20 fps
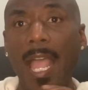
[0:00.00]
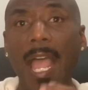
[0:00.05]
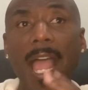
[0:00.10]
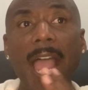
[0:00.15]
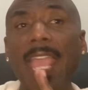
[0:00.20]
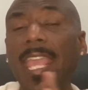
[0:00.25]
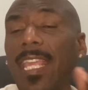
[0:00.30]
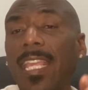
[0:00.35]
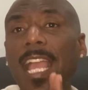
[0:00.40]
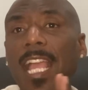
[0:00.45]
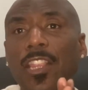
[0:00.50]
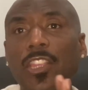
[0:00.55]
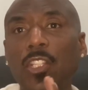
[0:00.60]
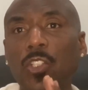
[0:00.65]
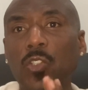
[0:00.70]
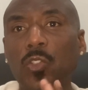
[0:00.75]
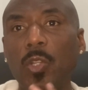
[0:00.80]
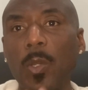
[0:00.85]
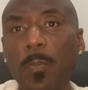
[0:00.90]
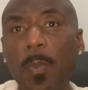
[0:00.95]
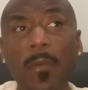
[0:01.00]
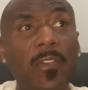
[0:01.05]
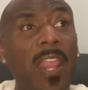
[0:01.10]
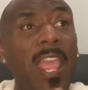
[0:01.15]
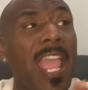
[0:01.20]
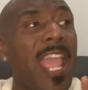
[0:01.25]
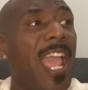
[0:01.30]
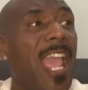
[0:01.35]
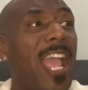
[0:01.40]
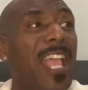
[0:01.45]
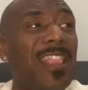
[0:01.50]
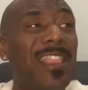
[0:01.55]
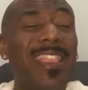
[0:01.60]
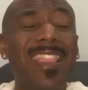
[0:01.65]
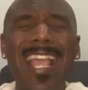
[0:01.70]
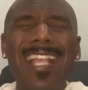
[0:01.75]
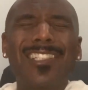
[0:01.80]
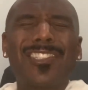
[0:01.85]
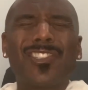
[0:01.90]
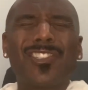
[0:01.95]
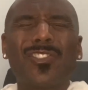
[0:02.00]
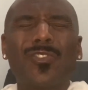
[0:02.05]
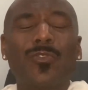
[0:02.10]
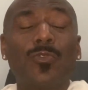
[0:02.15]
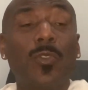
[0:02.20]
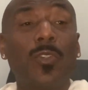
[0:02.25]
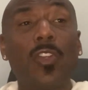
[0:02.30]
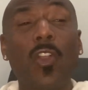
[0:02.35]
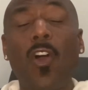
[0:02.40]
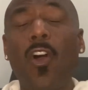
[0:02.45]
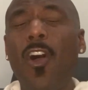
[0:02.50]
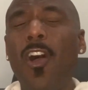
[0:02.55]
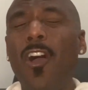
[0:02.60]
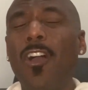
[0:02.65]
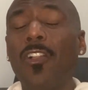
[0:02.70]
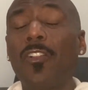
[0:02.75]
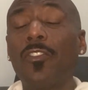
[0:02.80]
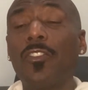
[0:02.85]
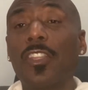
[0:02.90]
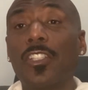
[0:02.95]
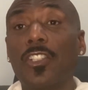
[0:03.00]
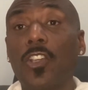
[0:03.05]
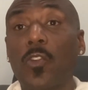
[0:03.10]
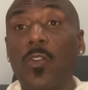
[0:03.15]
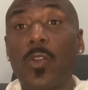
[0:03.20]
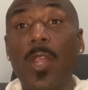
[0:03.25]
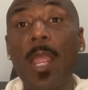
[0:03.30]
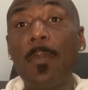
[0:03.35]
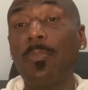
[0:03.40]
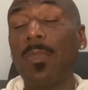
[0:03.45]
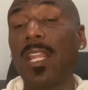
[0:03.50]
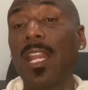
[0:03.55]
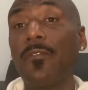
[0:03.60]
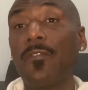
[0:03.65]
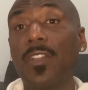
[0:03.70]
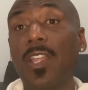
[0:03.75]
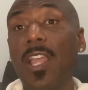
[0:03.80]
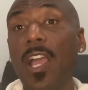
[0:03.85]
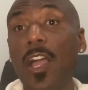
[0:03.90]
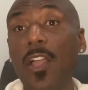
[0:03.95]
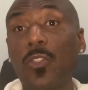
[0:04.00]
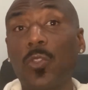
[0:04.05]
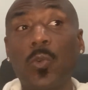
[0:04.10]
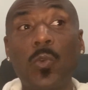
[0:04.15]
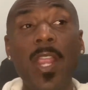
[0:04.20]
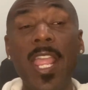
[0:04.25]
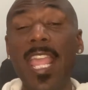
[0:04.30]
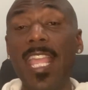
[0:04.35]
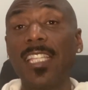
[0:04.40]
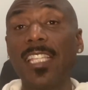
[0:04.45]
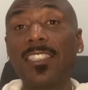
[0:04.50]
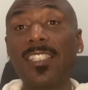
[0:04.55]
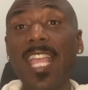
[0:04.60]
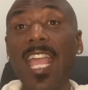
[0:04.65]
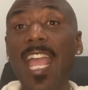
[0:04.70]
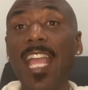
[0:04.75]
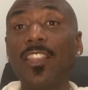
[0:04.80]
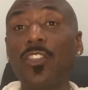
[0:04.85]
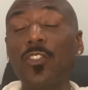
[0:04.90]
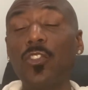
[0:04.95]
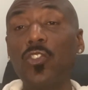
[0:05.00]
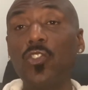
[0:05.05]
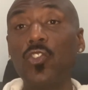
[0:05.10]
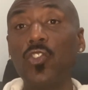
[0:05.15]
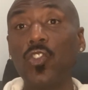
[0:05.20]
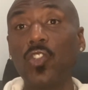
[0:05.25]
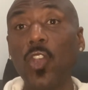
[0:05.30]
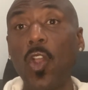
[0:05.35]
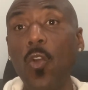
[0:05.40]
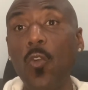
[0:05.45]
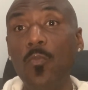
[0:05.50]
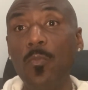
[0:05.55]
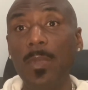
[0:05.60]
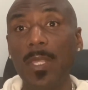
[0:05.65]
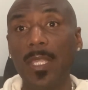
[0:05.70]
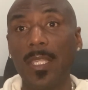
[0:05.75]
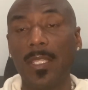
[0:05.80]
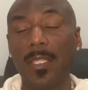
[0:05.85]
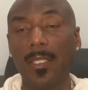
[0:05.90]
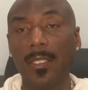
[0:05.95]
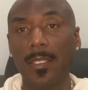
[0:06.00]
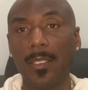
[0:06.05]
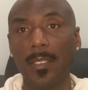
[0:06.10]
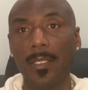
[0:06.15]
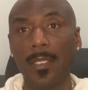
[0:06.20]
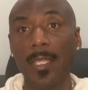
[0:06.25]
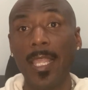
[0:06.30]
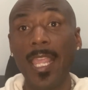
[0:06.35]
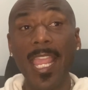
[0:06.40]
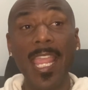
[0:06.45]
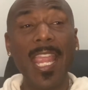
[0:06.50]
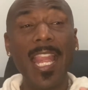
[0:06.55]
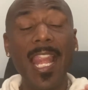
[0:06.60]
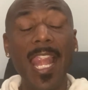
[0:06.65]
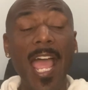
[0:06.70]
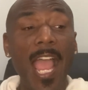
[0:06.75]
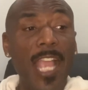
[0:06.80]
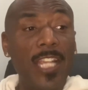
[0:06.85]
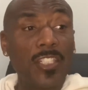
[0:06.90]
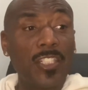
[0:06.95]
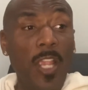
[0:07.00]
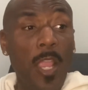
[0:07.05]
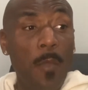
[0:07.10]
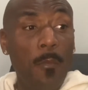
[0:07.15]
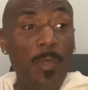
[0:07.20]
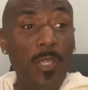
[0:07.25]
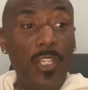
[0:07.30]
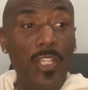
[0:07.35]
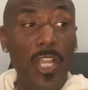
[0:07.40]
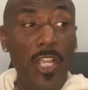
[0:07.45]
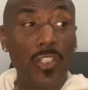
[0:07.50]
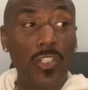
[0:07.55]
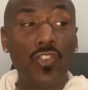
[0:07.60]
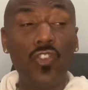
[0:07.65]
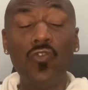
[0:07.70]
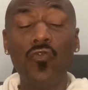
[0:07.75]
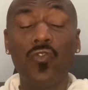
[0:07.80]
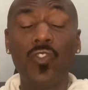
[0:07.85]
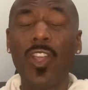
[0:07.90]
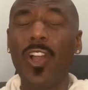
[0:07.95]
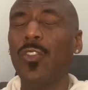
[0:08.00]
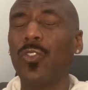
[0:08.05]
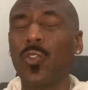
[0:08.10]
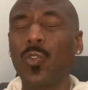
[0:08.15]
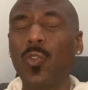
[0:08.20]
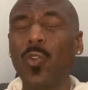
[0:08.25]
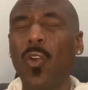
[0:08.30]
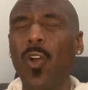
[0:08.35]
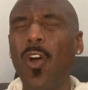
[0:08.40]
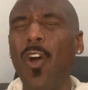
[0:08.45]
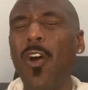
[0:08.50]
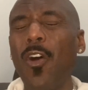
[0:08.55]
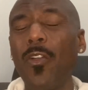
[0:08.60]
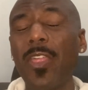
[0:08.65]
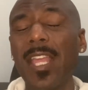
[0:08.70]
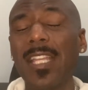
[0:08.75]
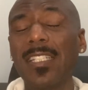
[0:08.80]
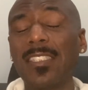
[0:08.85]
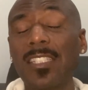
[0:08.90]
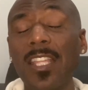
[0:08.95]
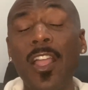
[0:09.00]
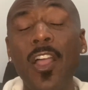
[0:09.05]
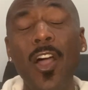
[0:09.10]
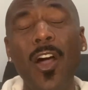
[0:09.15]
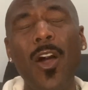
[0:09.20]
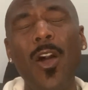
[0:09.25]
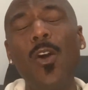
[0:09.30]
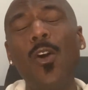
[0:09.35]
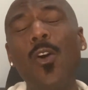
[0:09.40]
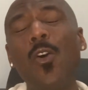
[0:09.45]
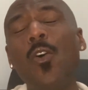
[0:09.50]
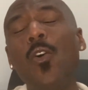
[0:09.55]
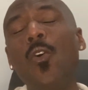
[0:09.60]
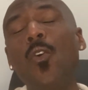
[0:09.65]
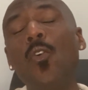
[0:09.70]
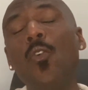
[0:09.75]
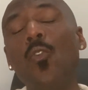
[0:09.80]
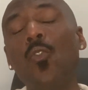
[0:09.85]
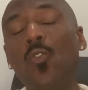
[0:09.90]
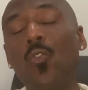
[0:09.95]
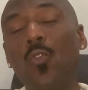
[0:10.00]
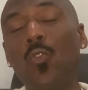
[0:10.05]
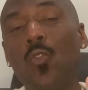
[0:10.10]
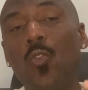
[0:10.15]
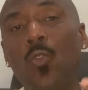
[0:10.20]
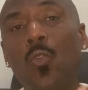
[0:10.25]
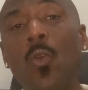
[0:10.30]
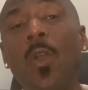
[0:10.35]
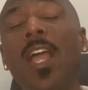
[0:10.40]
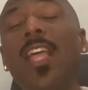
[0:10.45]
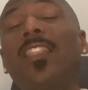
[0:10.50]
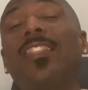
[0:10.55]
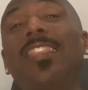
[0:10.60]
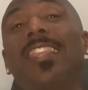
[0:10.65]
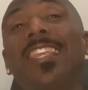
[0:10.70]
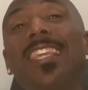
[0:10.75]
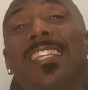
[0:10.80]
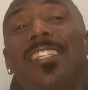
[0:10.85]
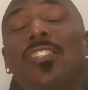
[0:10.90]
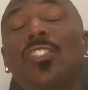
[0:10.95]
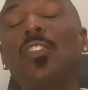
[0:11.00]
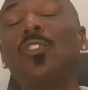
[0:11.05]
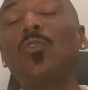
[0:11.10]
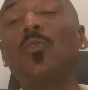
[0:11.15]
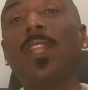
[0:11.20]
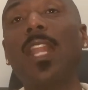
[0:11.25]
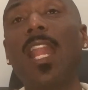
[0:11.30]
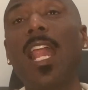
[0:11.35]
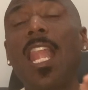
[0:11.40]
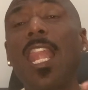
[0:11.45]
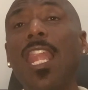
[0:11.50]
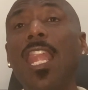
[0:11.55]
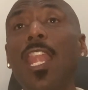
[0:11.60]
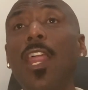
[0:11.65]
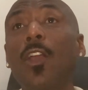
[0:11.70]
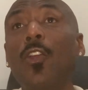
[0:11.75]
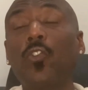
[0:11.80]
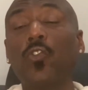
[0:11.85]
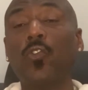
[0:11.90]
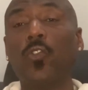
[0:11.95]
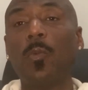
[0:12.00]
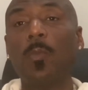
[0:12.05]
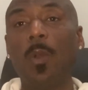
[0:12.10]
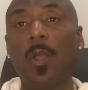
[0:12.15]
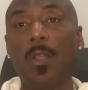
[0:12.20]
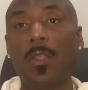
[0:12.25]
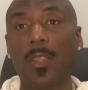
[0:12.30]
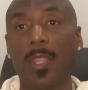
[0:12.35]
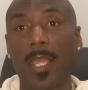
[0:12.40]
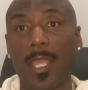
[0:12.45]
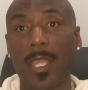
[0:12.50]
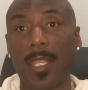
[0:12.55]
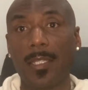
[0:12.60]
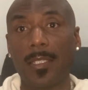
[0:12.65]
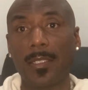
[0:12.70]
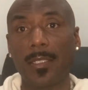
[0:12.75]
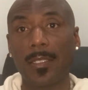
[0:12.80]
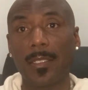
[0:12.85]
I ain't got the trip off of it. And that's what all the crap that I've gone through has had to show me. Elijah, because you've gone through all that stuff, oh, this is what I learned from all that.